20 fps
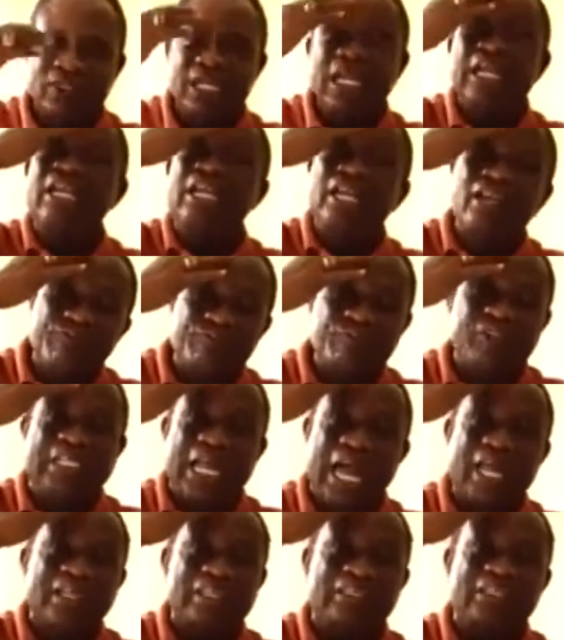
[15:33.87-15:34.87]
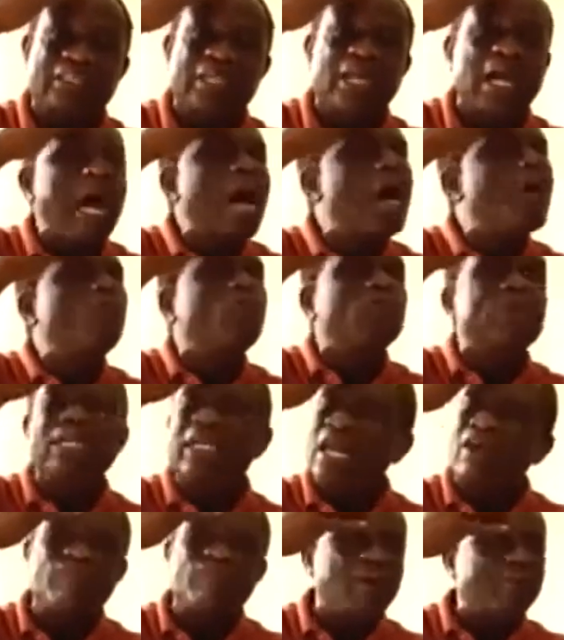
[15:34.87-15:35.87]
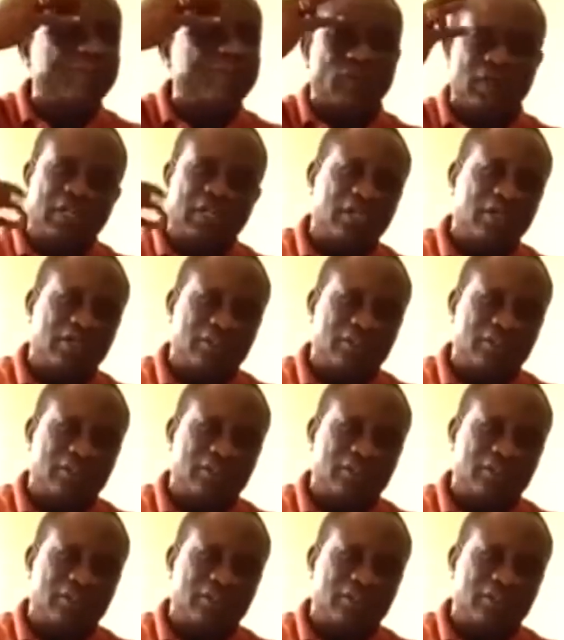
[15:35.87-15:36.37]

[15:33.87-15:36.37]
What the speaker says: lifted his hand. I will never forget.